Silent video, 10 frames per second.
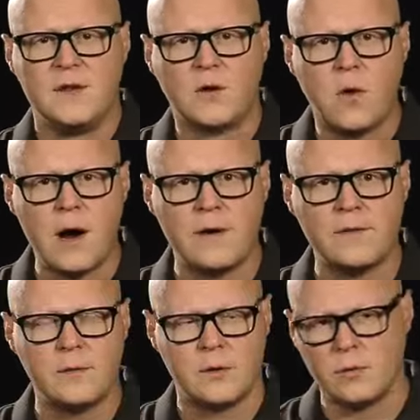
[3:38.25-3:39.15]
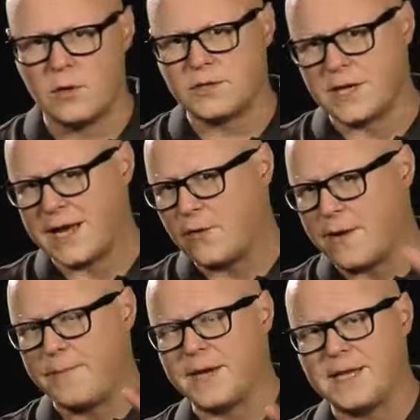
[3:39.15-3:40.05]
They're inquiring of the Lord. Lord, should I go
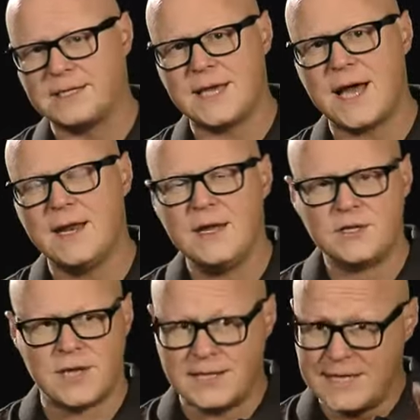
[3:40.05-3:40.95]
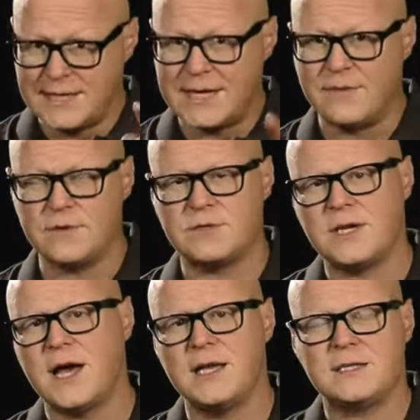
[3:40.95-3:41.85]
up against that? Should I take down those
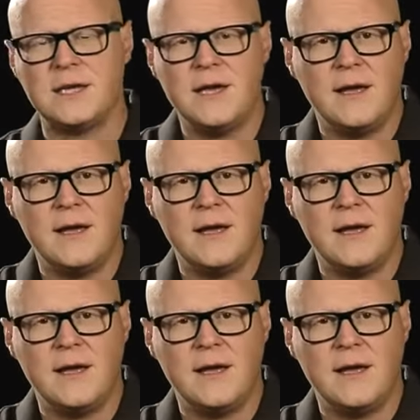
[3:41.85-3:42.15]
giants?